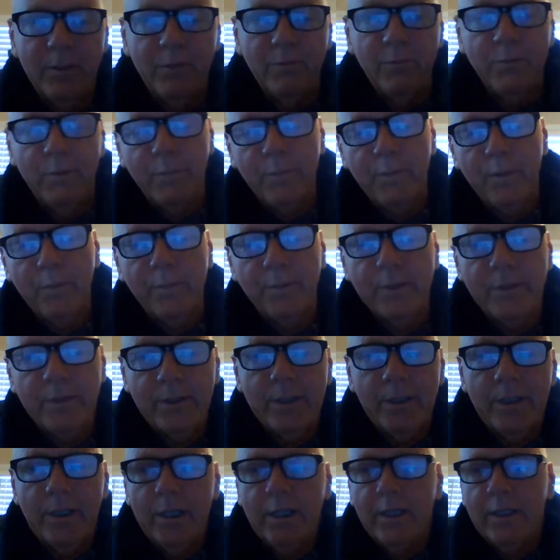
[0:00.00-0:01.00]
these football players
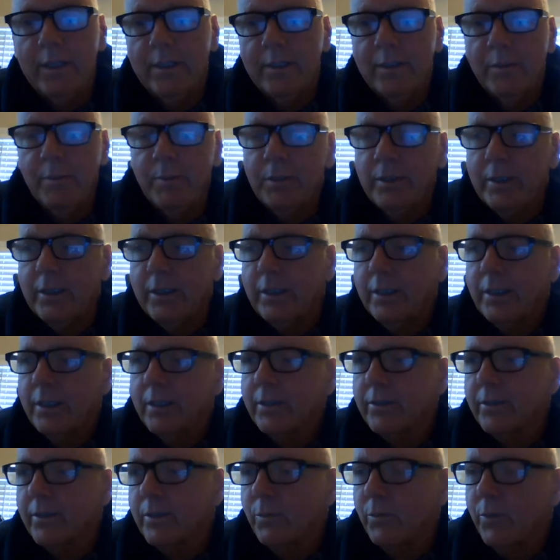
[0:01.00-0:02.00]
get one hundred million
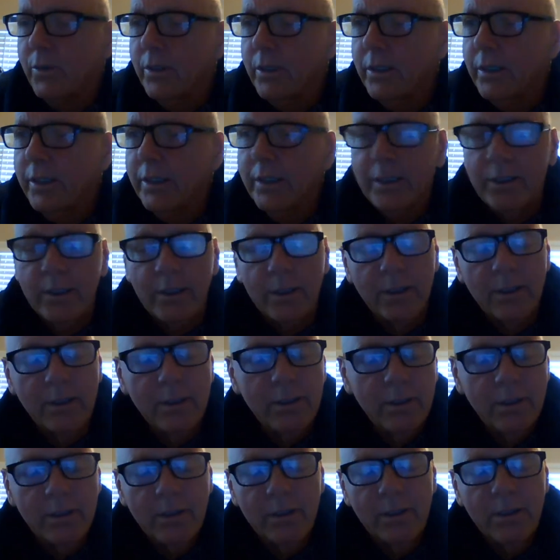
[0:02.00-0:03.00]
dollars in one year.
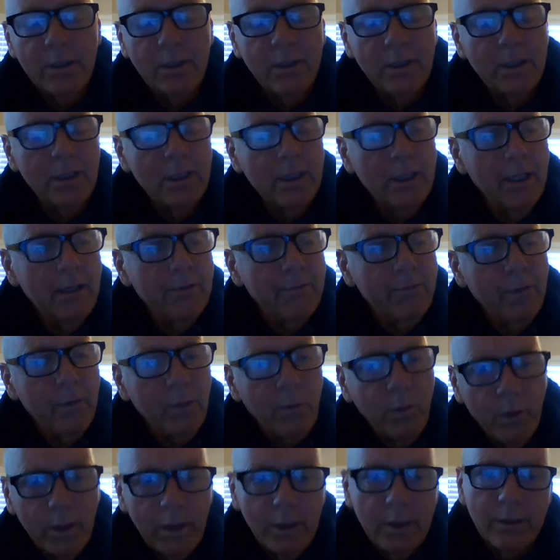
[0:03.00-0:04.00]
For
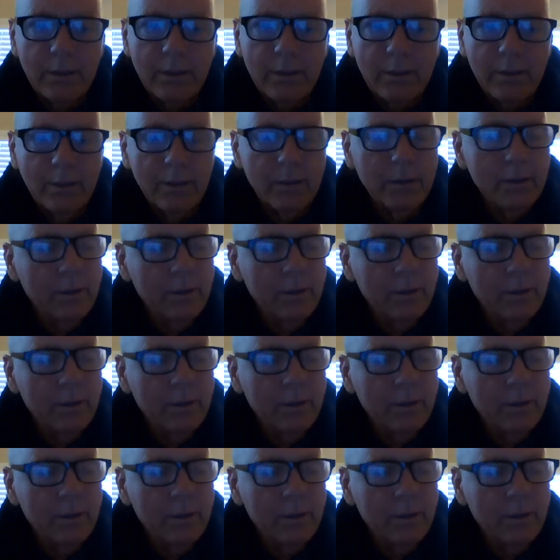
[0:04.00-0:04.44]
what?